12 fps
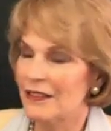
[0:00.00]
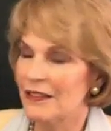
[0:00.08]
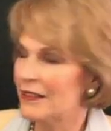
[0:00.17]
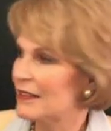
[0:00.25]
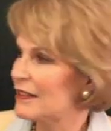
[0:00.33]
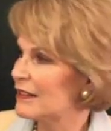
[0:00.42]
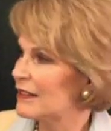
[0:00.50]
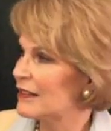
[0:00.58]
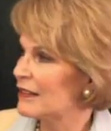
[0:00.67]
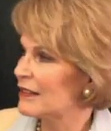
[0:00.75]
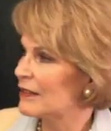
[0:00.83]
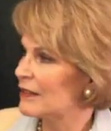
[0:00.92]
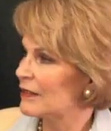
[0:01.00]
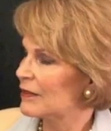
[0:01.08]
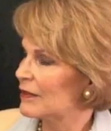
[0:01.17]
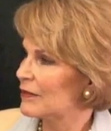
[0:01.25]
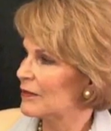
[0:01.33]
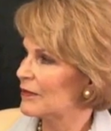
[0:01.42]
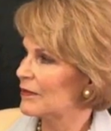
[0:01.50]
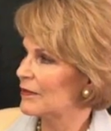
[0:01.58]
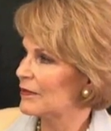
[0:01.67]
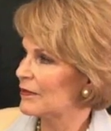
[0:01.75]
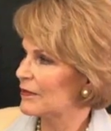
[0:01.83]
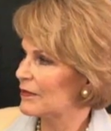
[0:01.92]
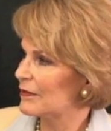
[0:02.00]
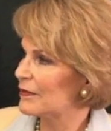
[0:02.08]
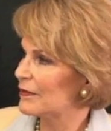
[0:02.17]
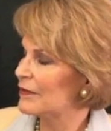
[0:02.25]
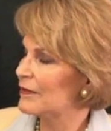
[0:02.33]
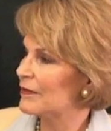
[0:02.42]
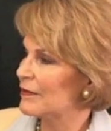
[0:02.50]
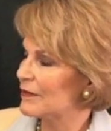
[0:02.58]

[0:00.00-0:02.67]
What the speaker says: (not speaking)